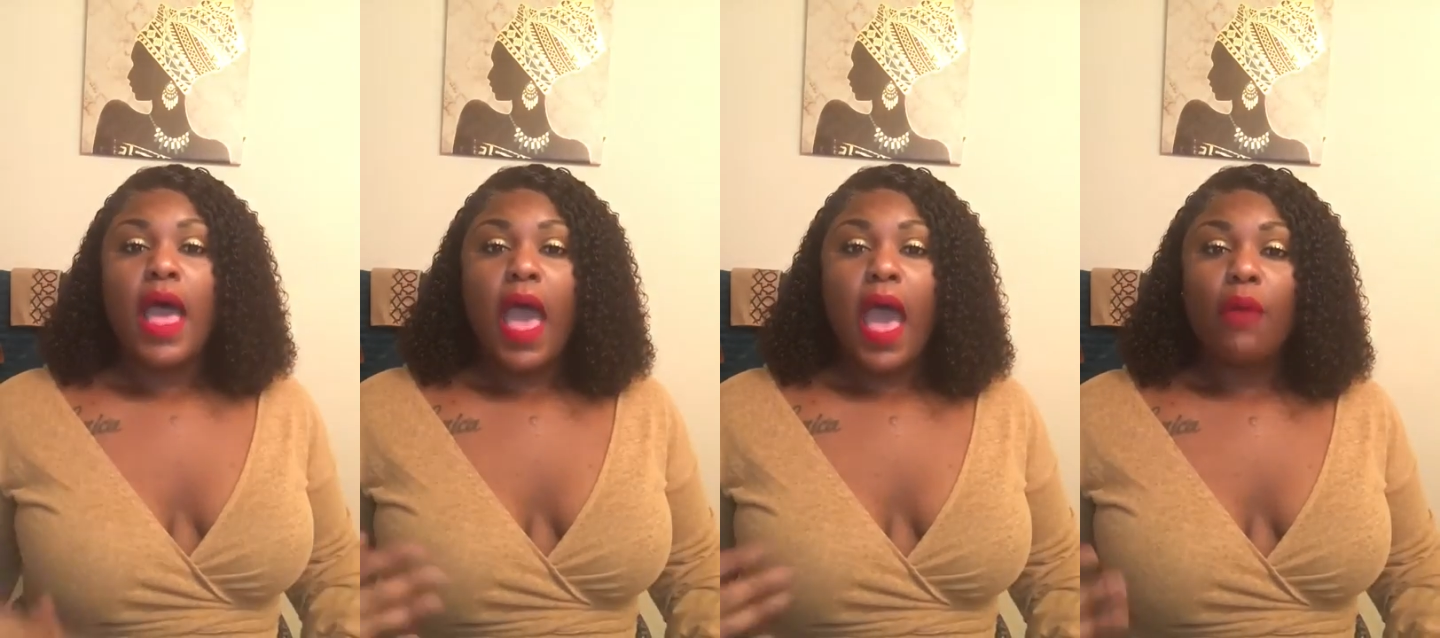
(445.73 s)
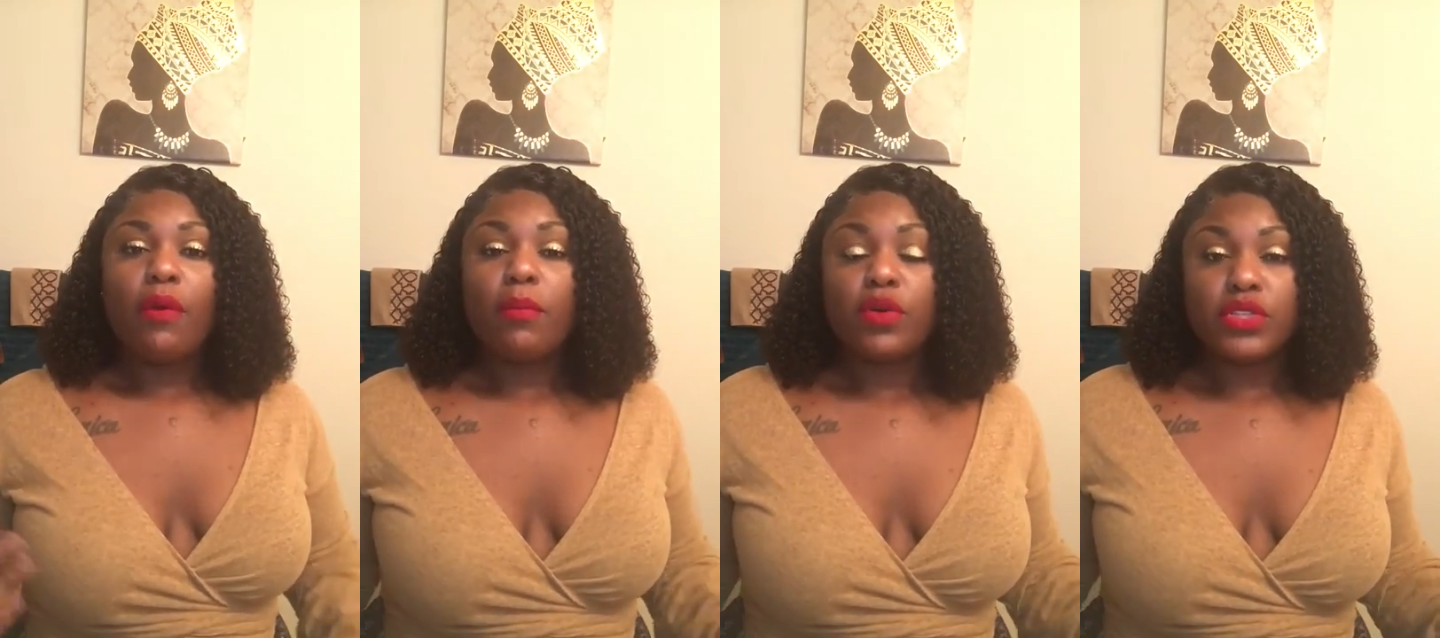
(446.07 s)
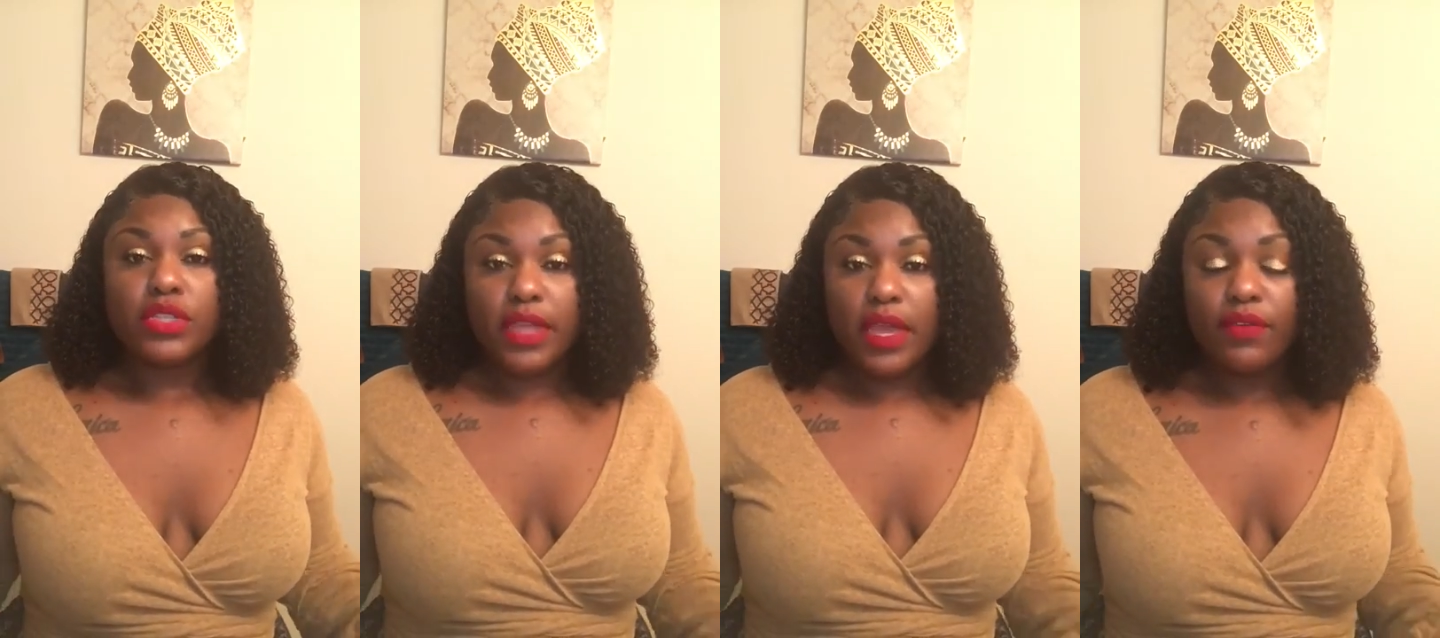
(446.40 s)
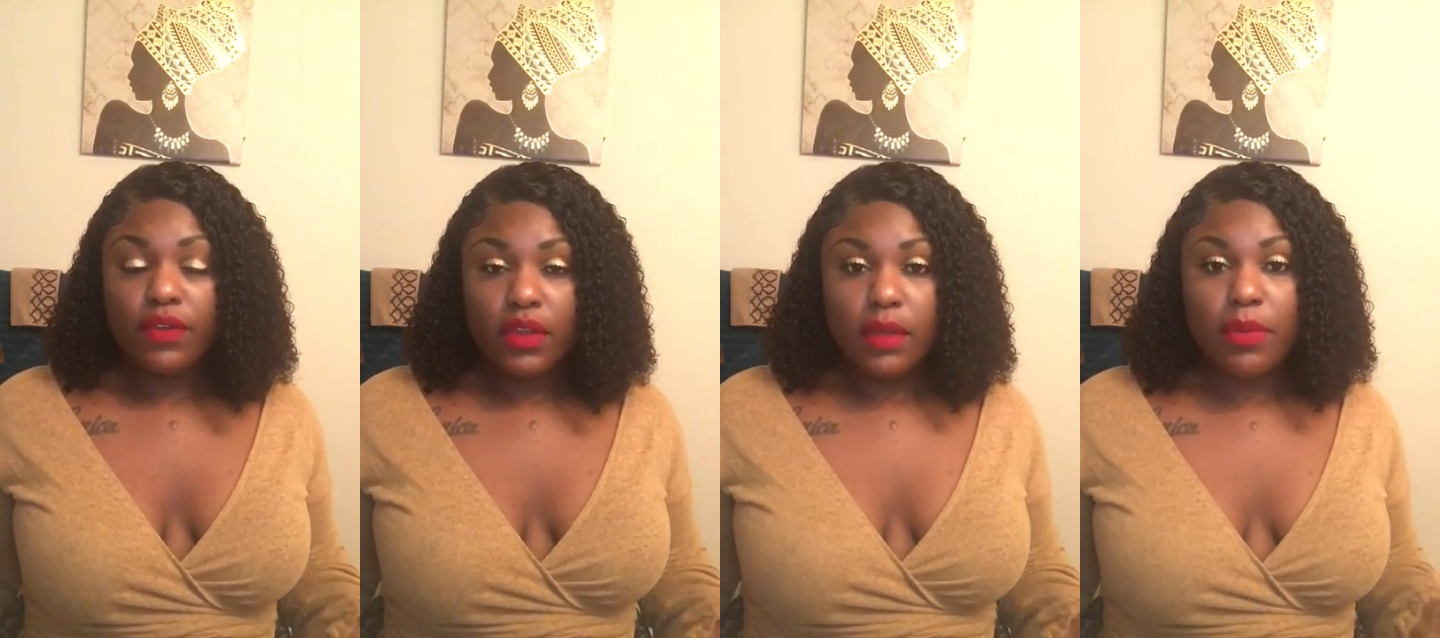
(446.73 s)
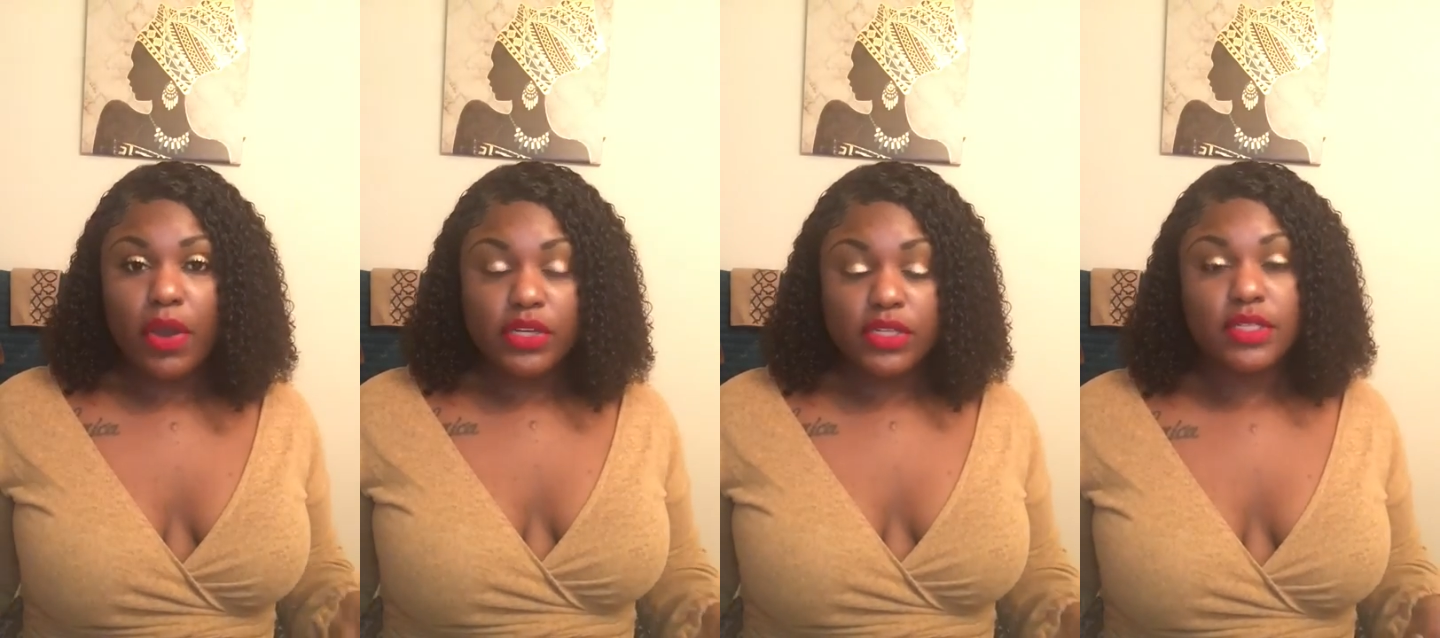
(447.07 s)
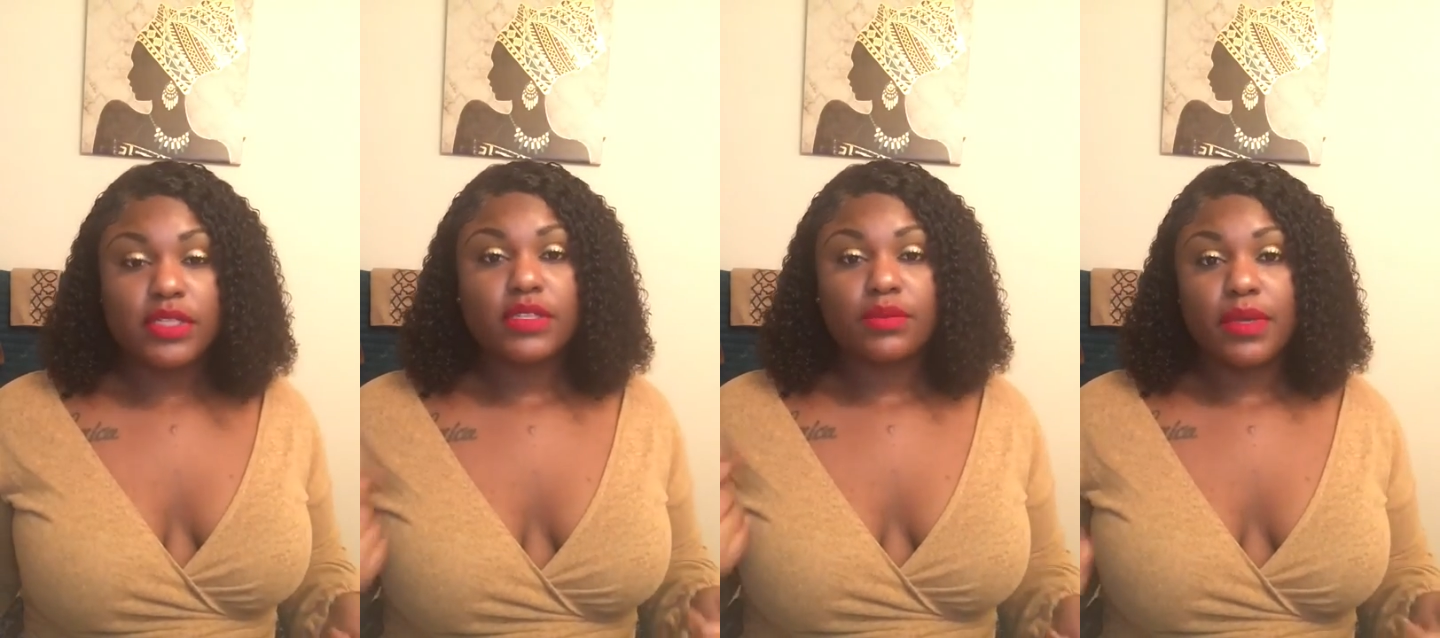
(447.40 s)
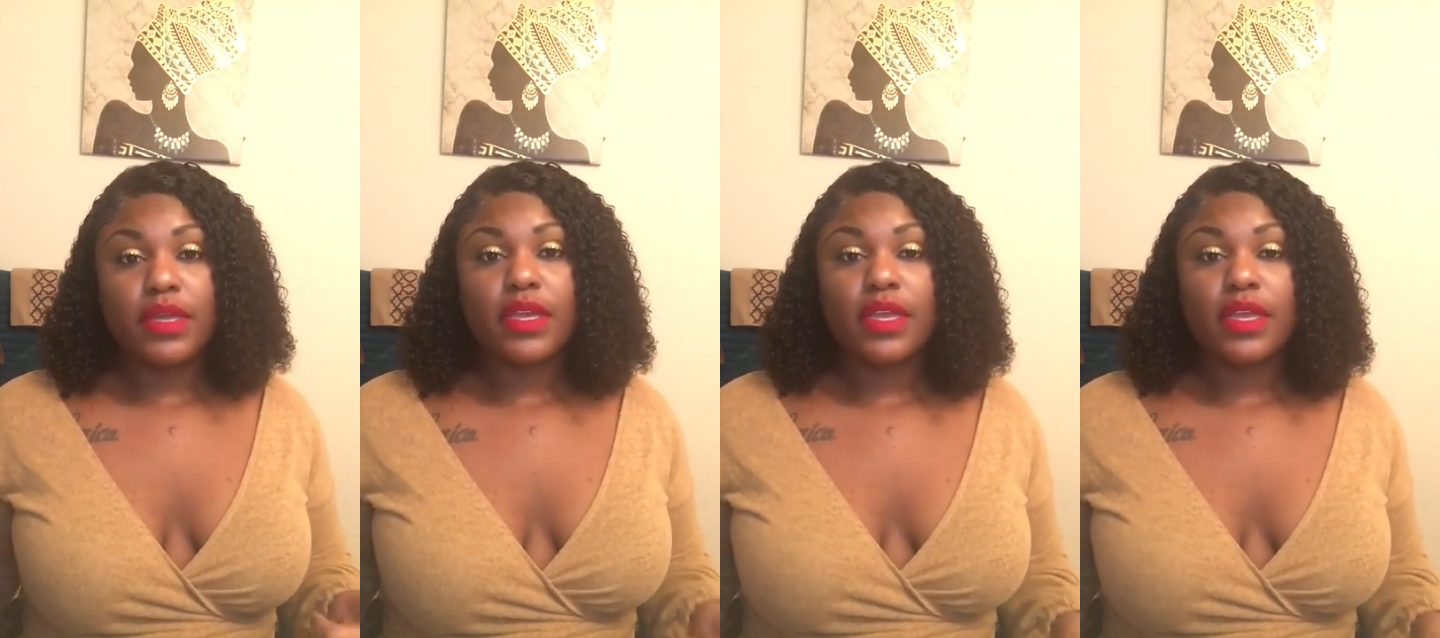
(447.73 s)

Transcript: I would most definitely purchase this wig